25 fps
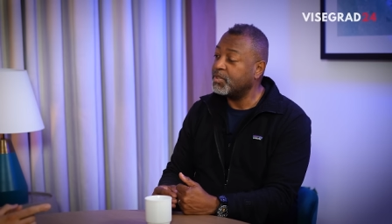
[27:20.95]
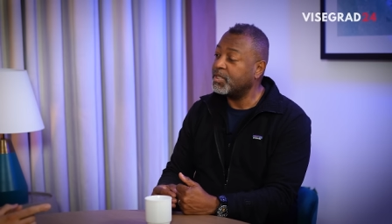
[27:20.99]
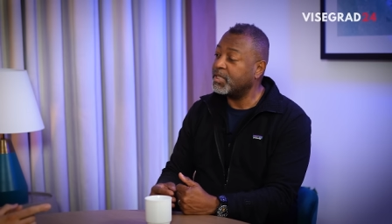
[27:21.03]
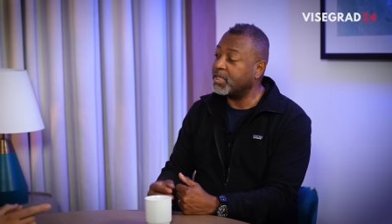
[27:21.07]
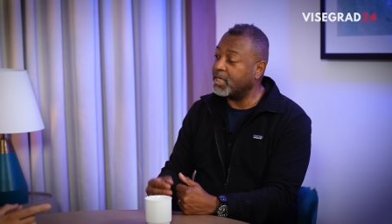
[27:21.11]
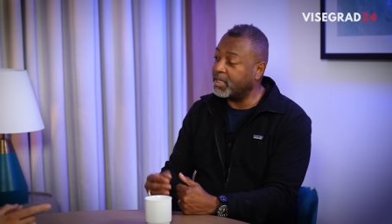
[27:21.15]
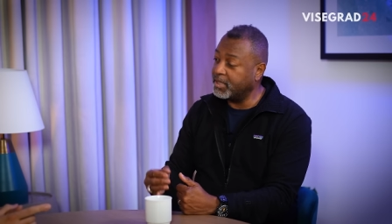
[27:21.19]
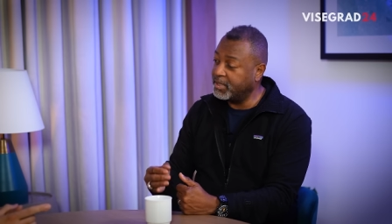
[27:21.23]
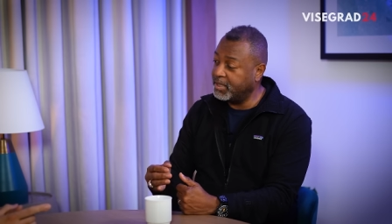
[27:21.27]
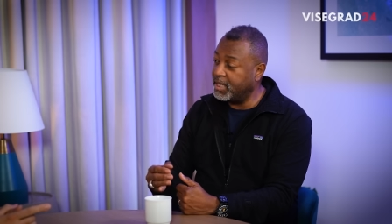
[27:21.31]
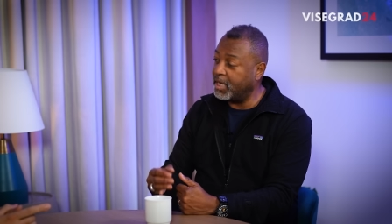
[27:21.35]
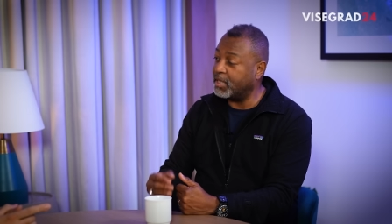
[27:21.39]

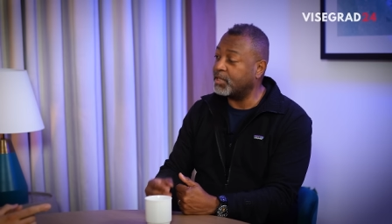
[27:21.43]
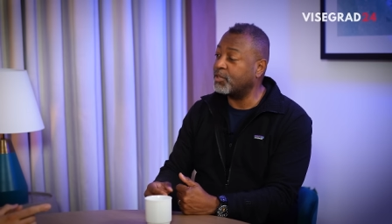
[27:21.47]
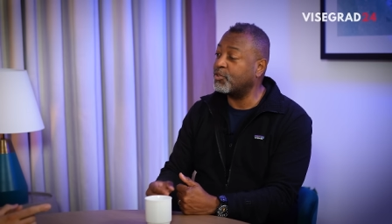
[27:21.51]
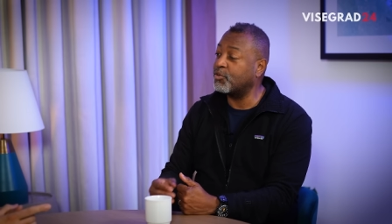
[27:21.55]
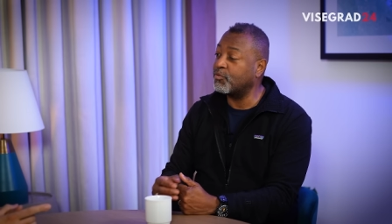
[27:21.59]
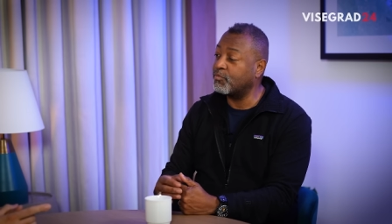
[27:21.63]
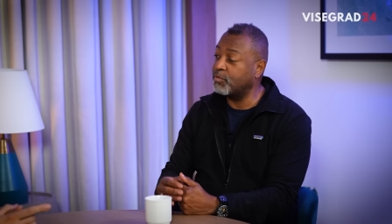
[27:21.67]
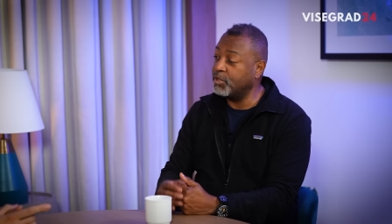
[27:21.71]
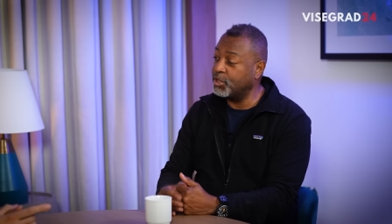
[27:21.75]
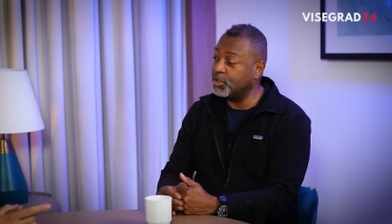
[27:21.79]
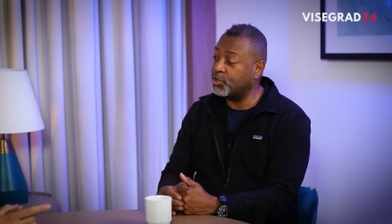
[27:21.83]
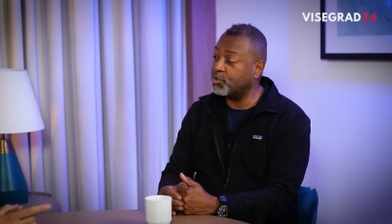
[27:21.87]
can get
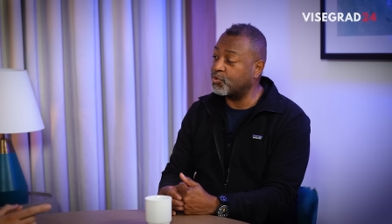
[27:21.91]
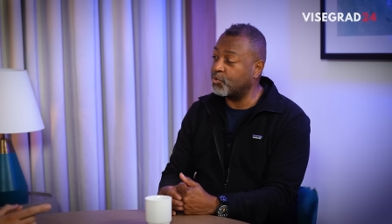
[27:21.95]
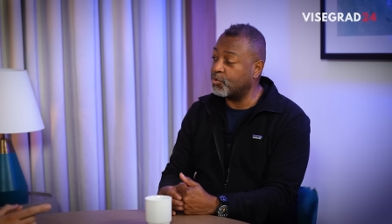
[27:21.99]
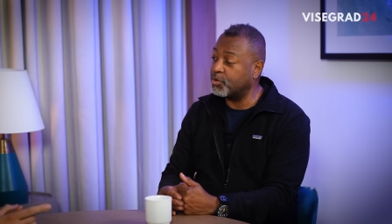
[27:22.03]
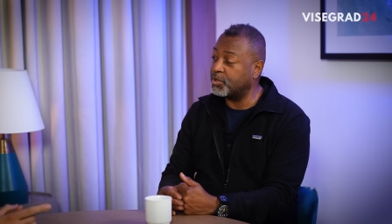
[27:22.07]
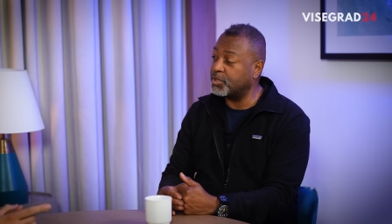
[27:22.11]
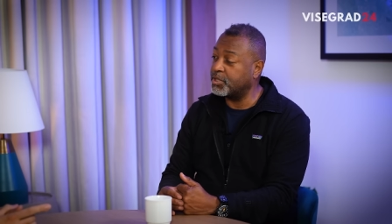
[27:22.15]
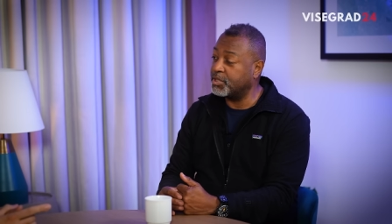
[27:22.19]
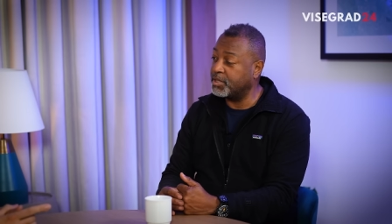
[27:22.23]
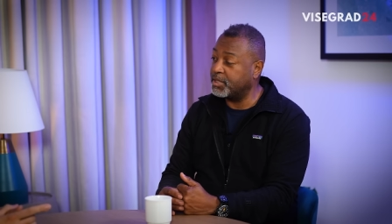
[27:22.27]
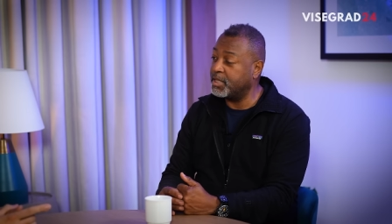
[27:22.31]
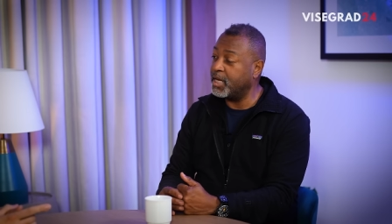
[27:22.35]
the
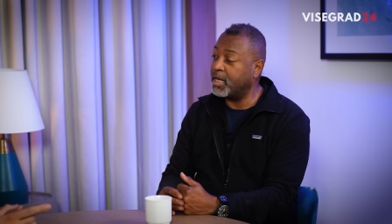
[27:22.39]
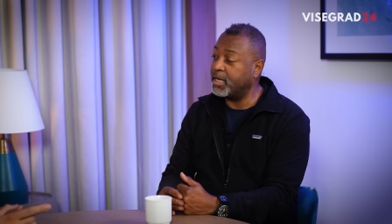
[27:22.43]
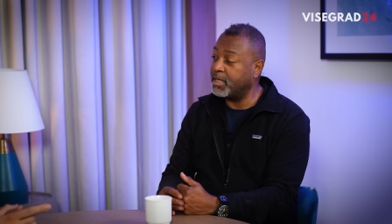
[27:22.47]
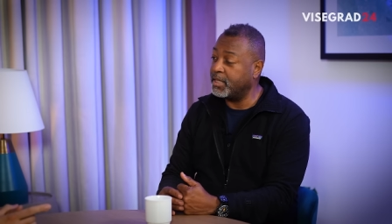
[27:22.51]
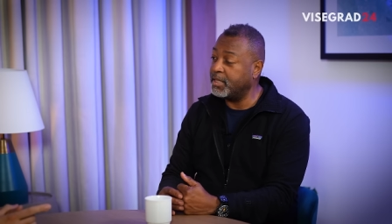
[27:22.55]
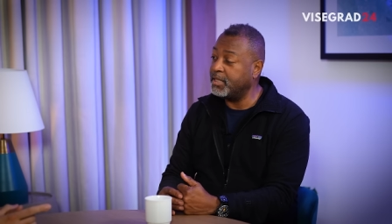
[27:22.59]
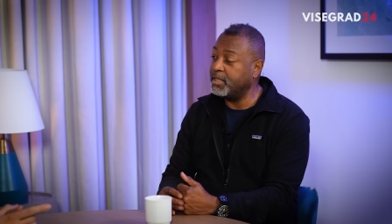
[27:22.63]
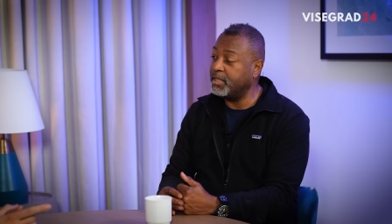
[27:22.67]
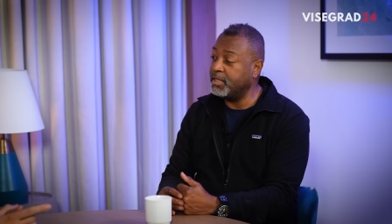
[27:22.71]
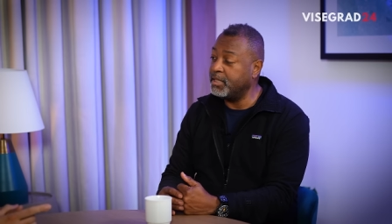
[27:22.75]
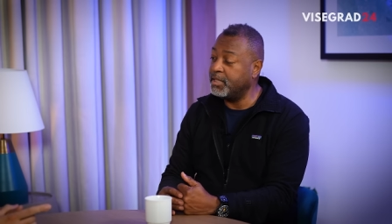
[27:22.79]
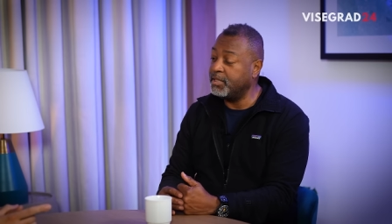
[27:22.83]
resources that
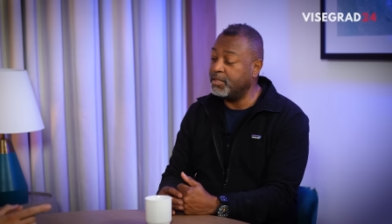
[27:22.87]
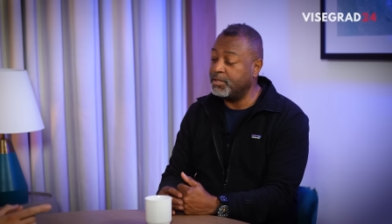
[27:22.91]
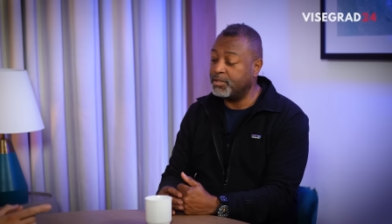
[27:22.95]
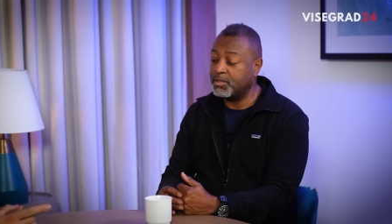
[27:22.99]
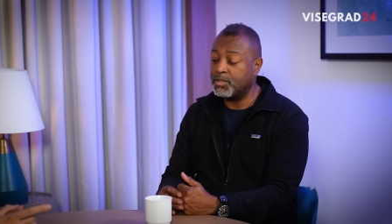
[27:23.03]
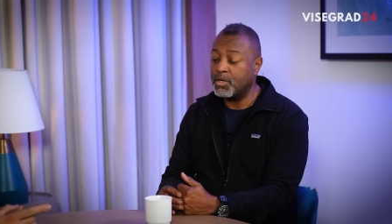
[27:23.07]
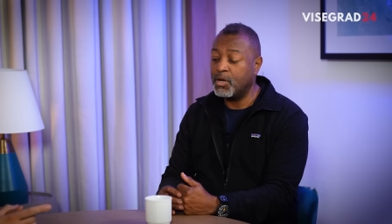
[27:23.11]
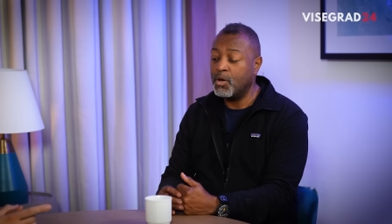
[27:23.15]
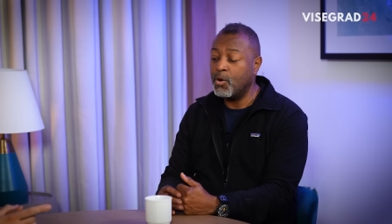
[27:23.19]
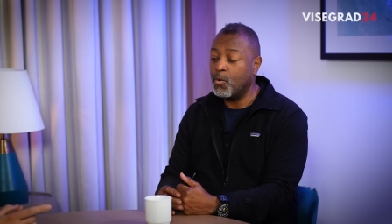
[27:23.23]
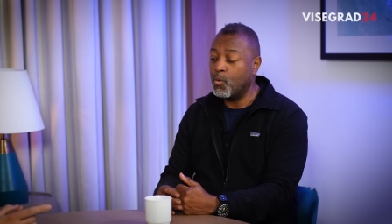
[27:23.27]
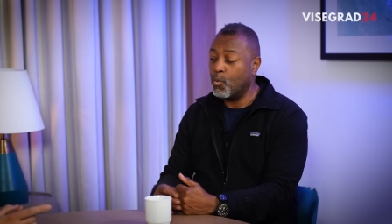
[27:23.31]
it
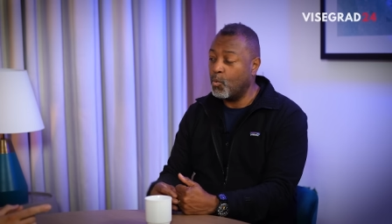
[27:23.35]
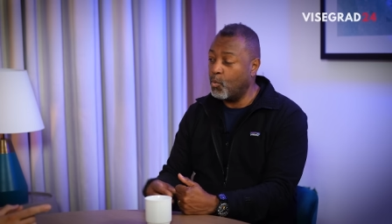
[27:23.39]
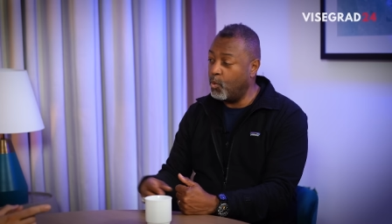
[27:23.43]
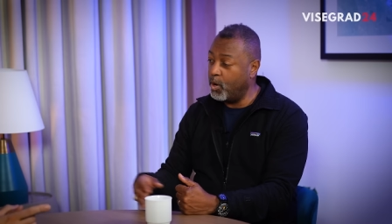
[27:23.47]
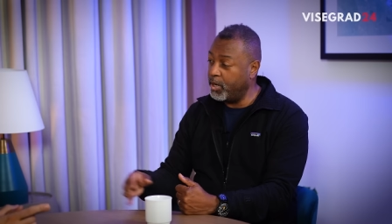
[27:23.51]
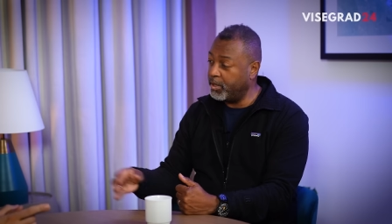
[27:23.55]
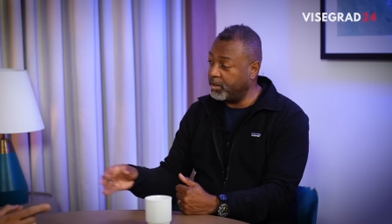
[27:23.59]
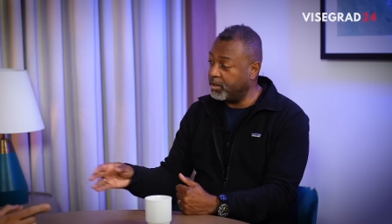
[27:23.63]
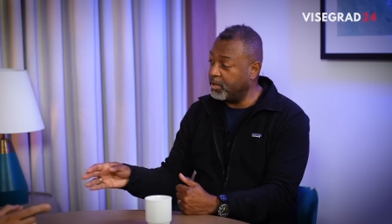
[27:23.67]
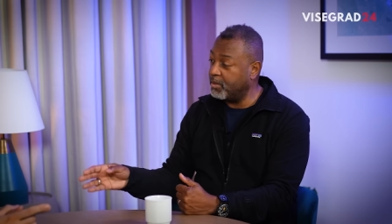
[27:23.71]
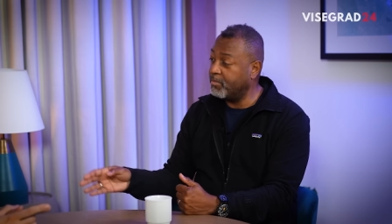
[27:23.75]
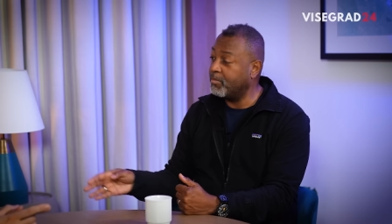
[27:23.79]
needs
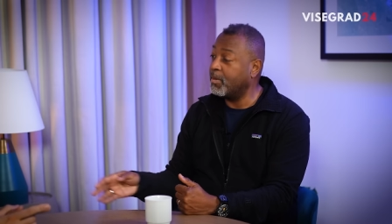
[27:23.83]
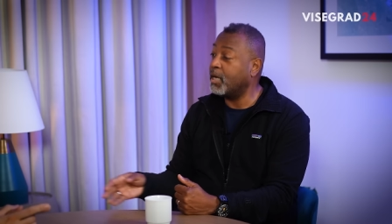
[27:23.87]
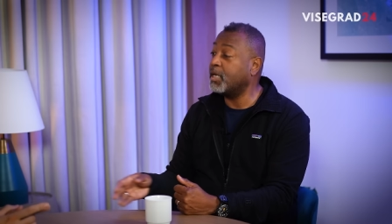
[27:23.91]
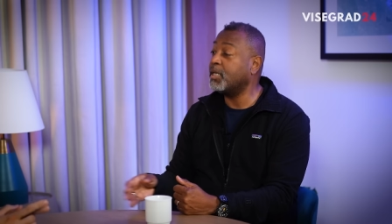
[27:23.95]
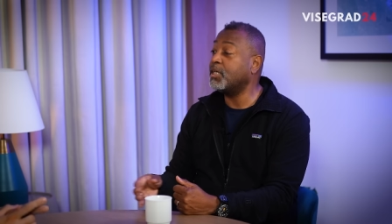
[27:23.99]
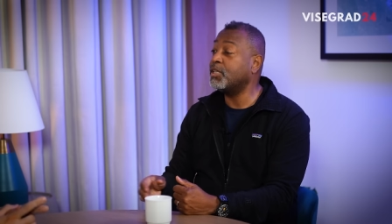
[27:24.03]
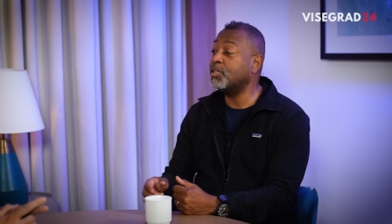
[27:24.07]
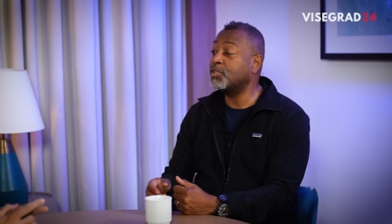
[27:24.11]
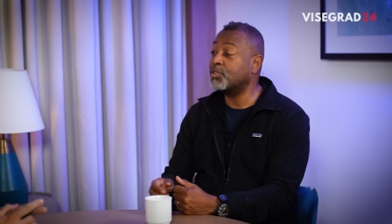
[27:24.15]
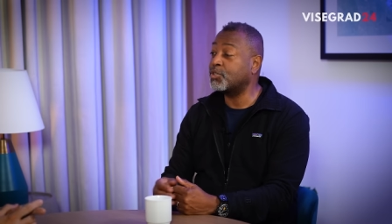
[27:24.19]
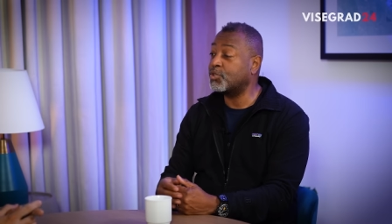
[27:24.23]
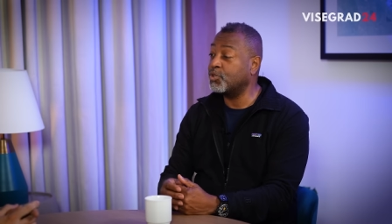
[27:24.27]
when the
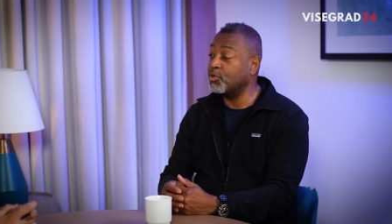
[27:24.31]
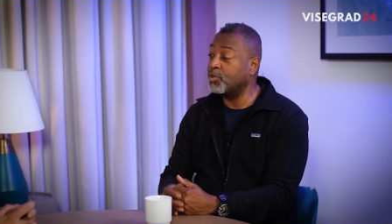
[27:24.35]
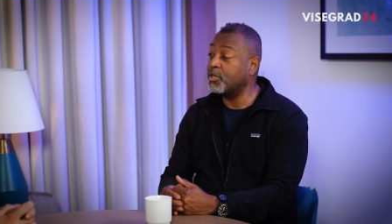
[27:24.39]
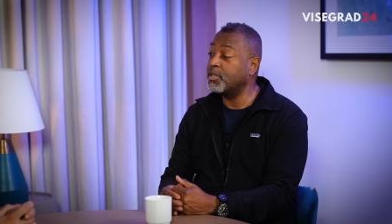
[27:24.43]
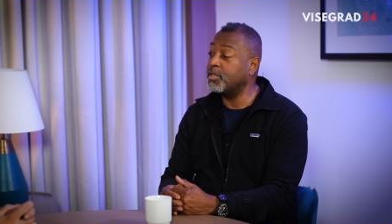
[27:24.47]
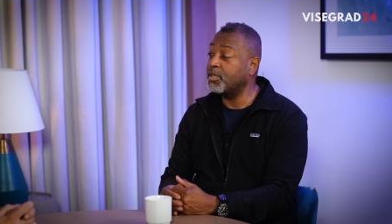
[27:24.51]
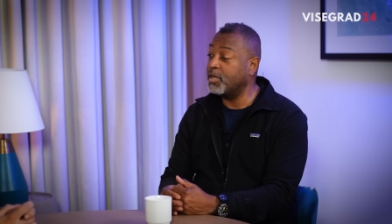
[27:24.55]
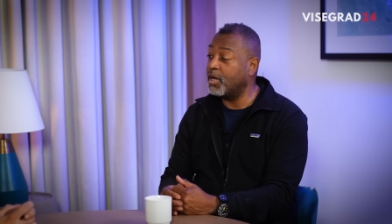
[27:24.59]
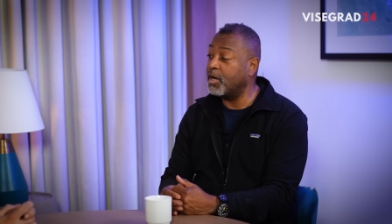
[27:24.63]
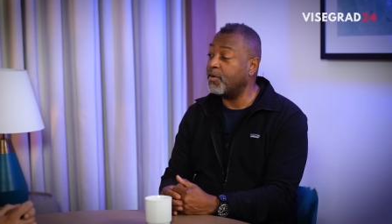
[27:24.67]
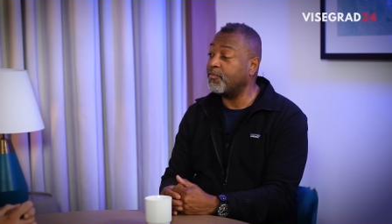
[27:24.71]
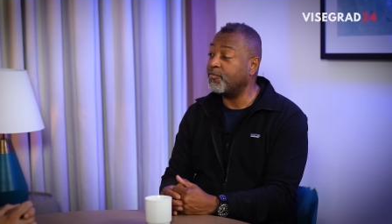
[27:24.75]
money is good
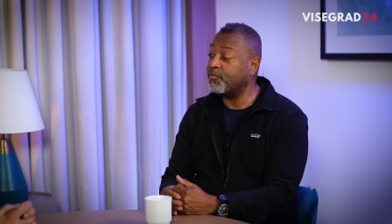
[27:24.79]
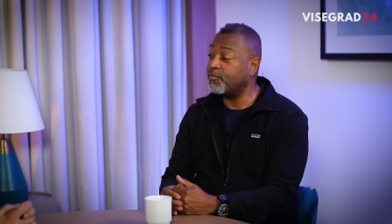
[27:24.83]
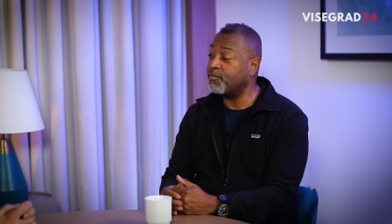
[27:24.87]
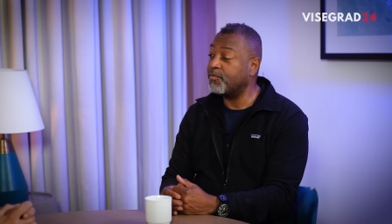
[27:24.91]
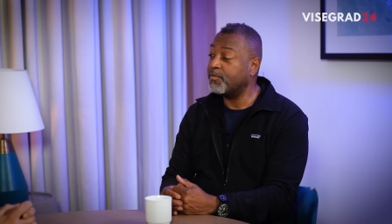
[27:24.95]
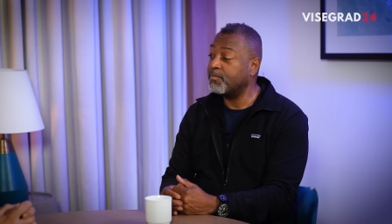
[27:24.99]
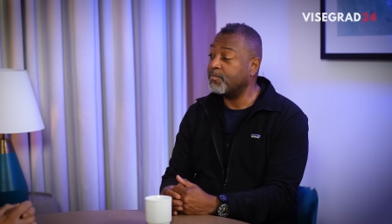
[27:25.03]
enough.